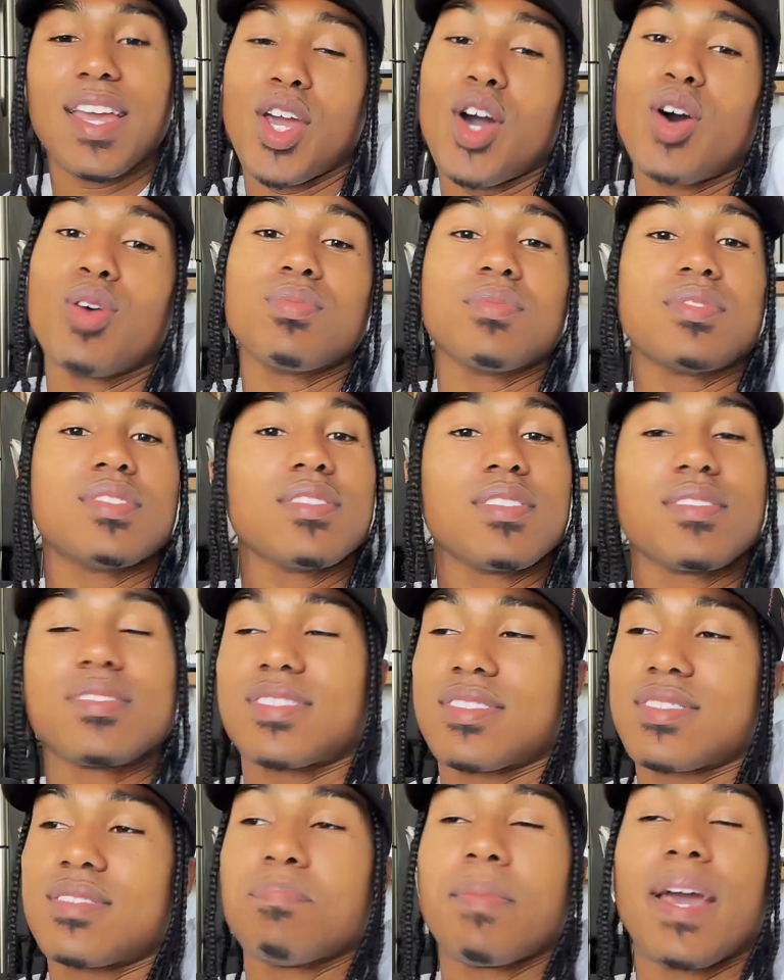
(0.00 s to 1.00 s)
Nah,
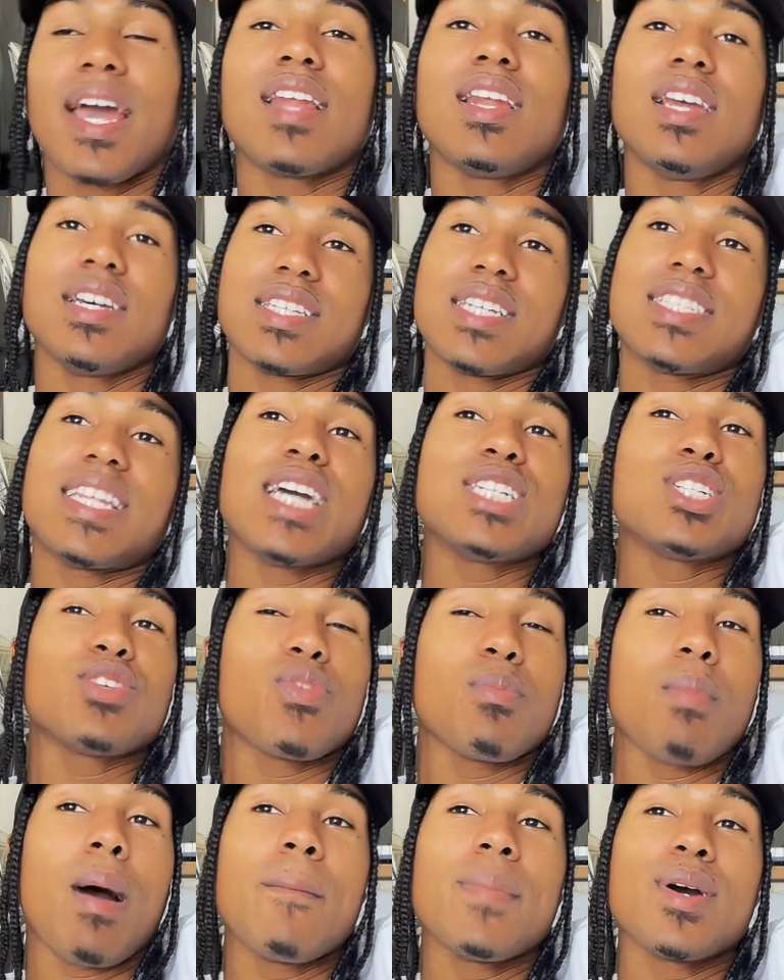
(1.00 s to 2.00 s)
man,
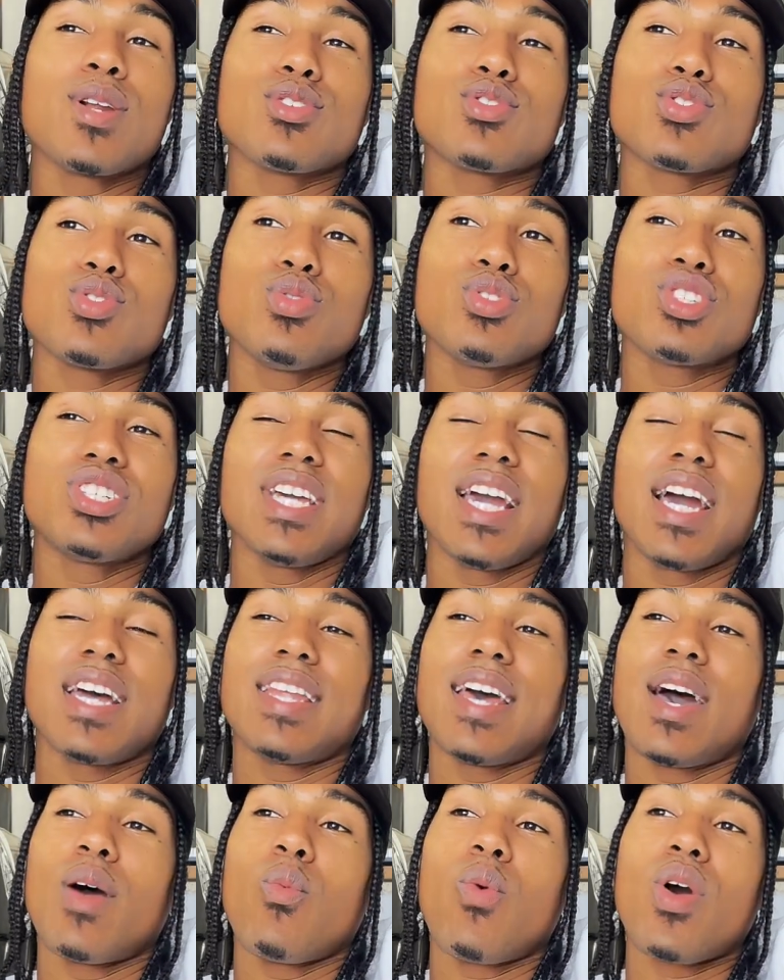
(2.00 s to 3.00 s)
look, the Daisha from my
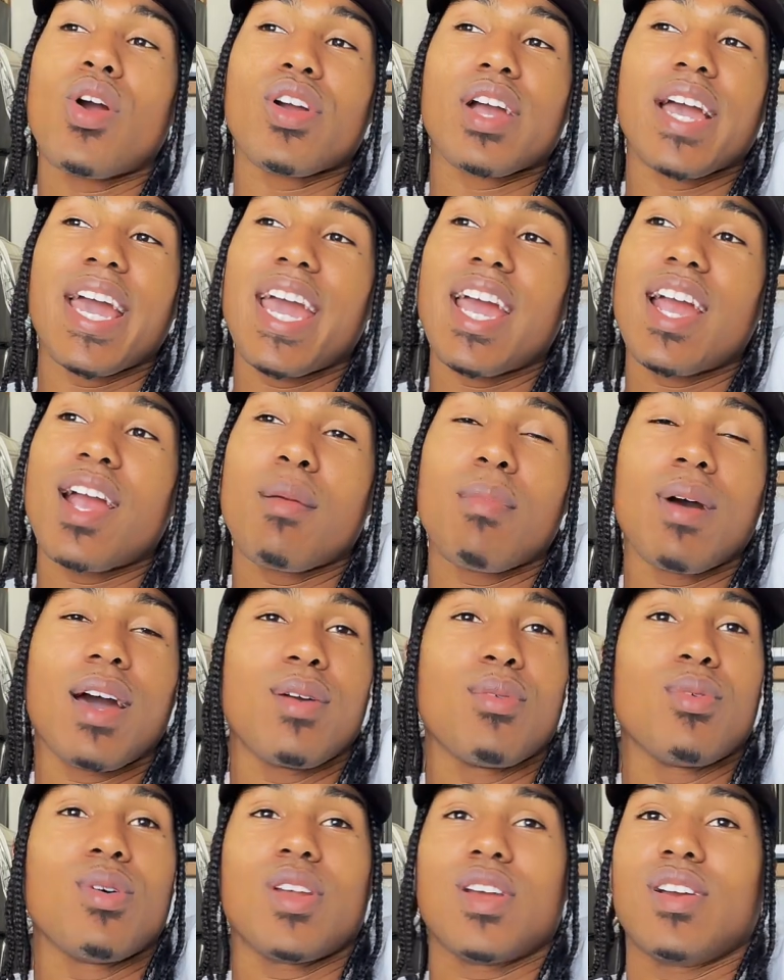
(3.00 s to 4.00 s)
middle school, she had that
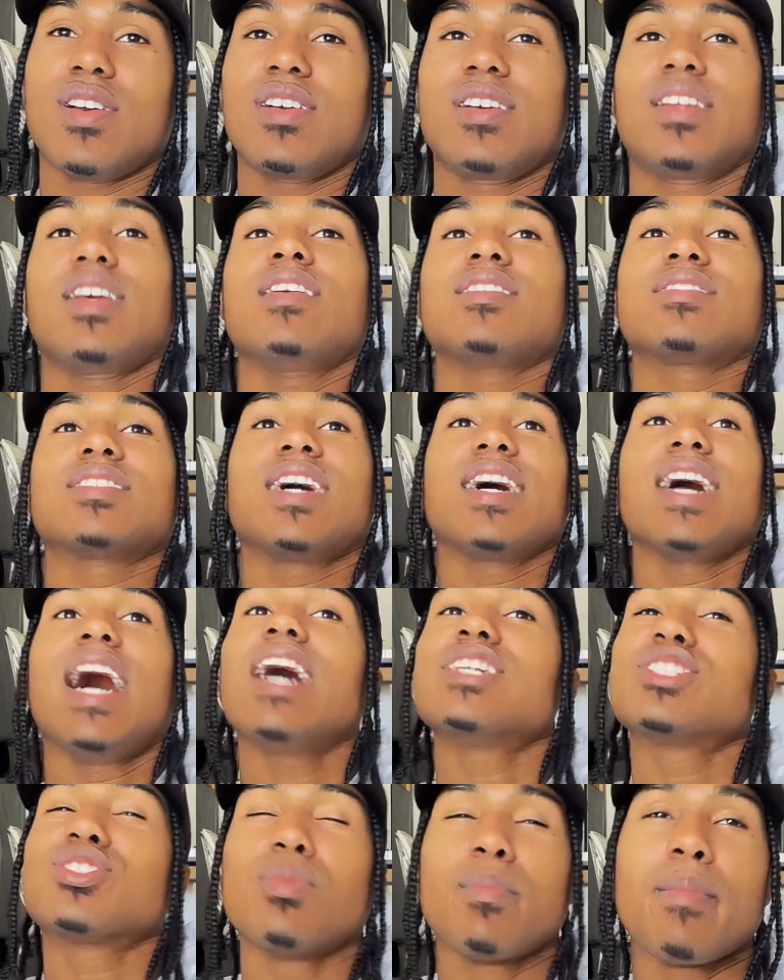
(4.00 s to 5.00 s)
work. Everybody
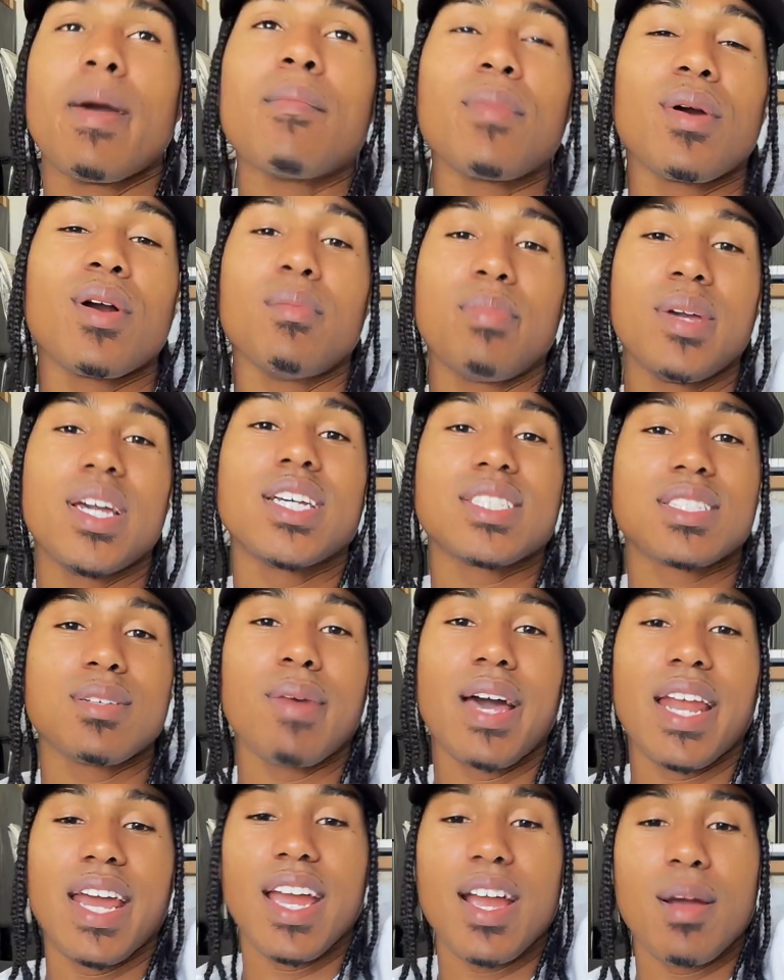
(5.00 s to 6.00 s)
wanted her. And I was like, I just
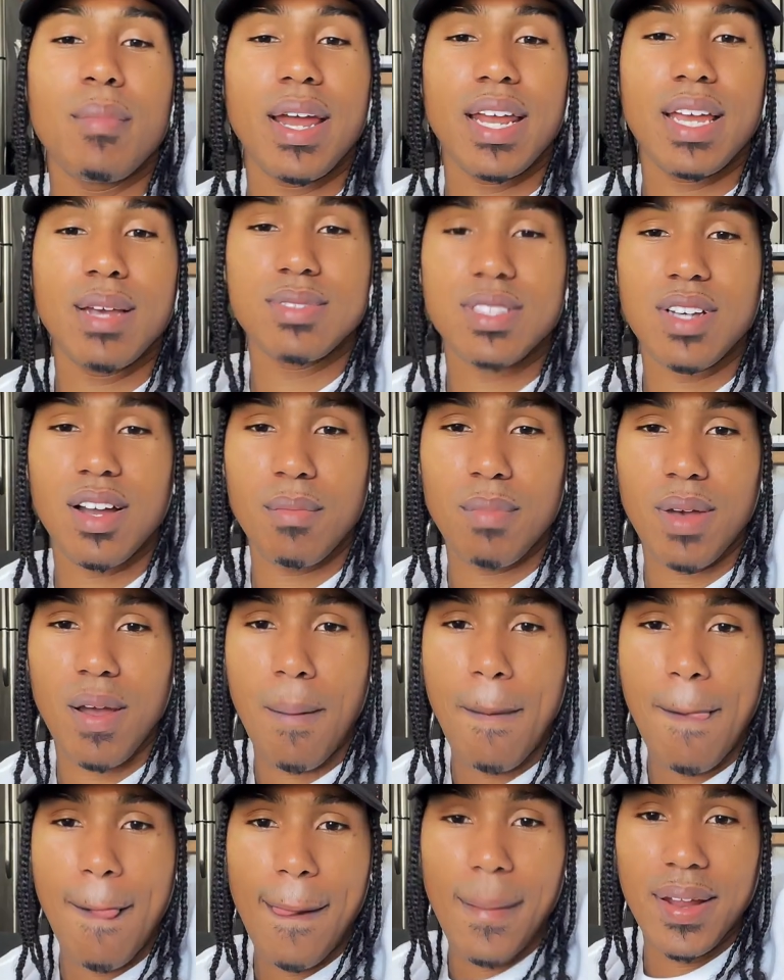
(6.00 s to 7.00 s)
remember her being somebody
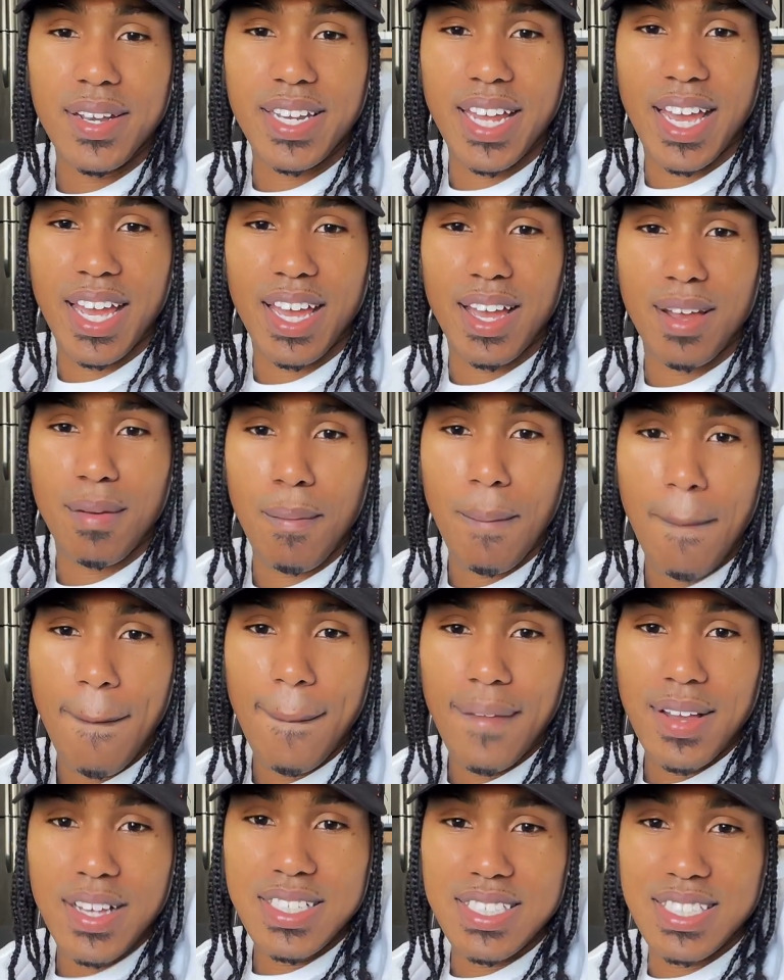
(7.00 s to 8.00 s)
everybody kept talking about.
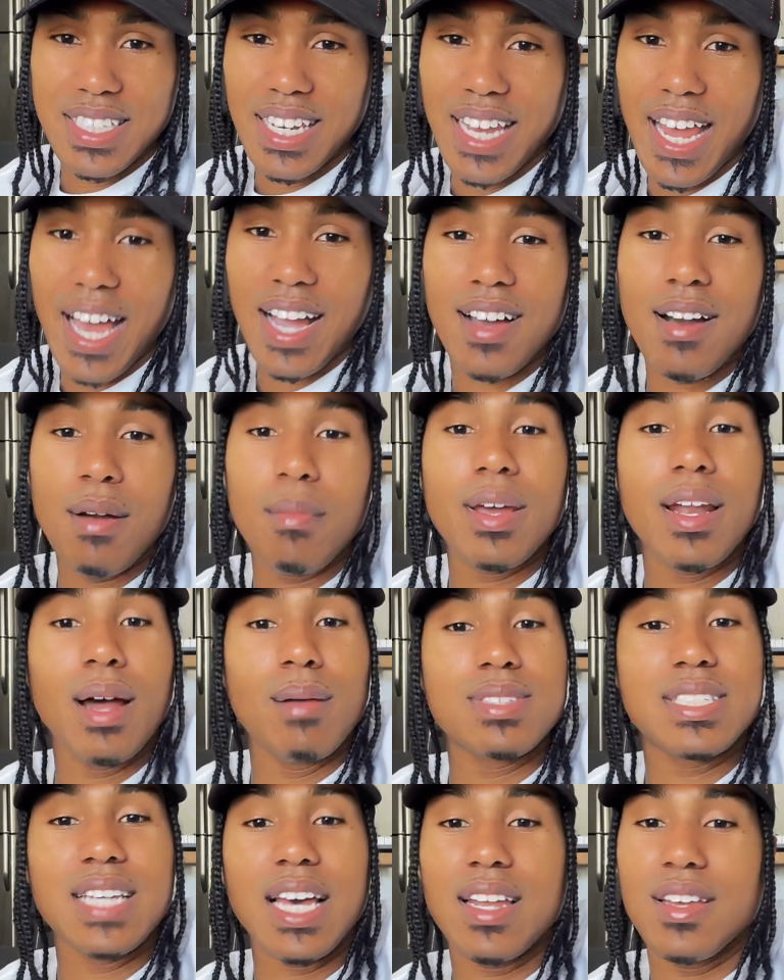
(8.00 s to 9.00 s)
Damn,
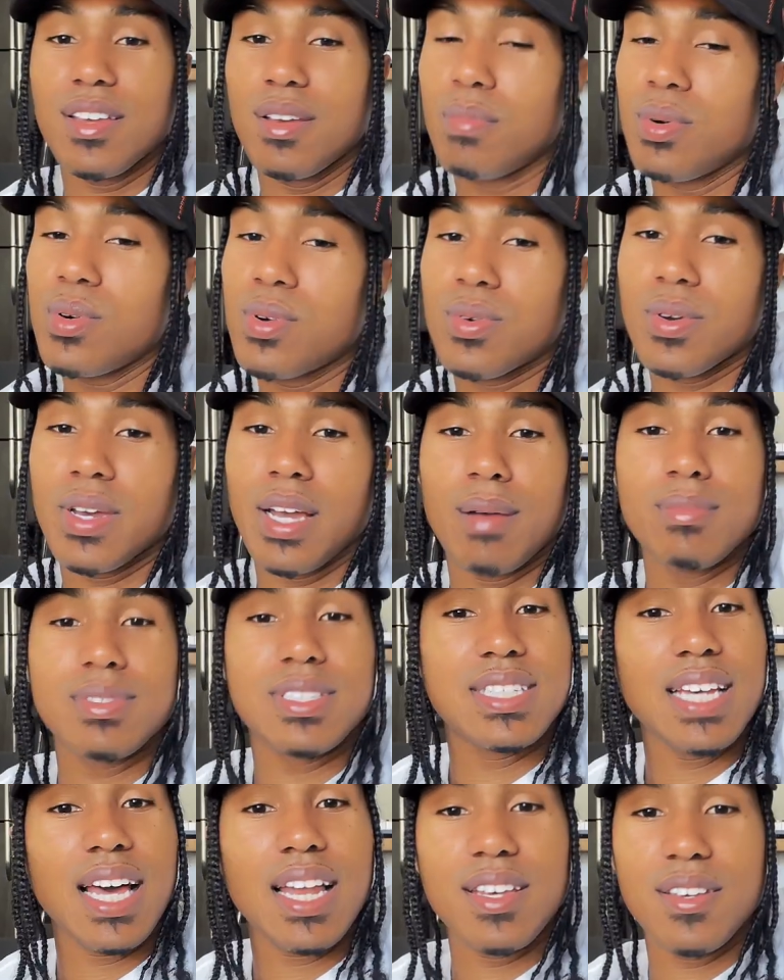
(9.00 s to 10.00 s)
seen that coming. I'm
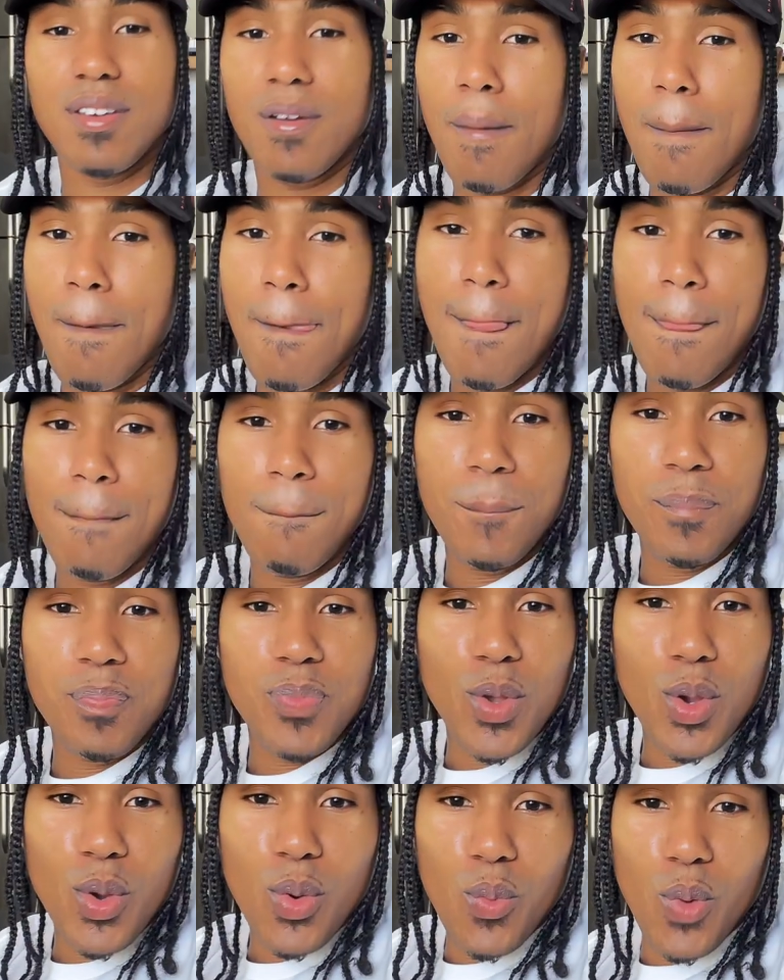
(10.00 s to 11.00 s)
telling you, Boo Queen, I'm
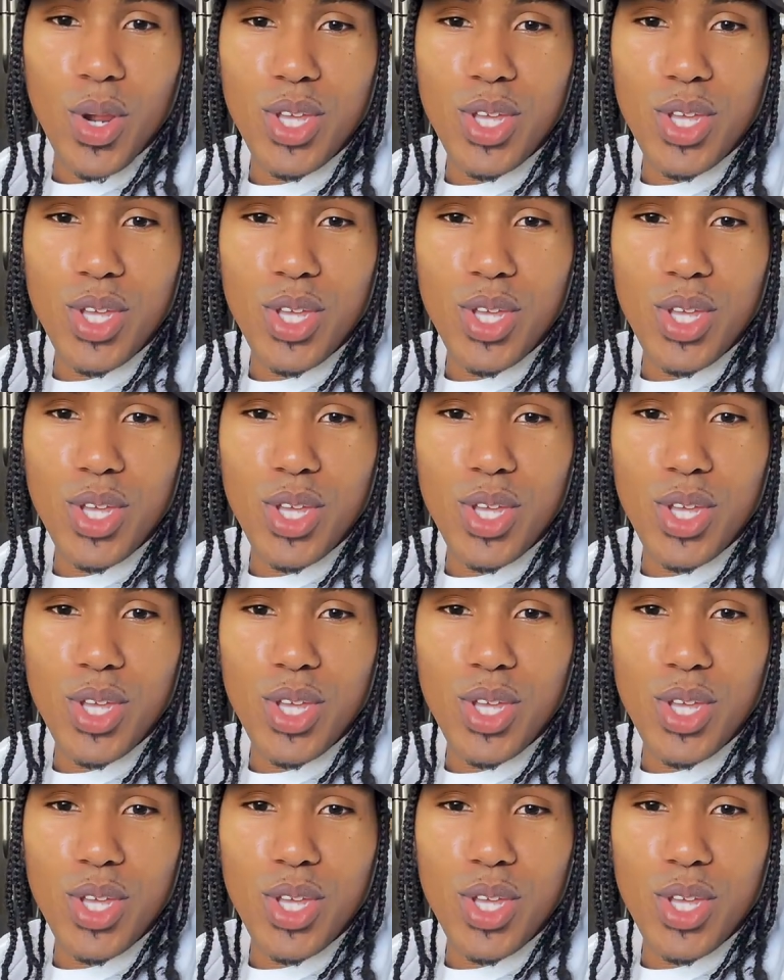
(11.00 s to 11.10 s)
telling you.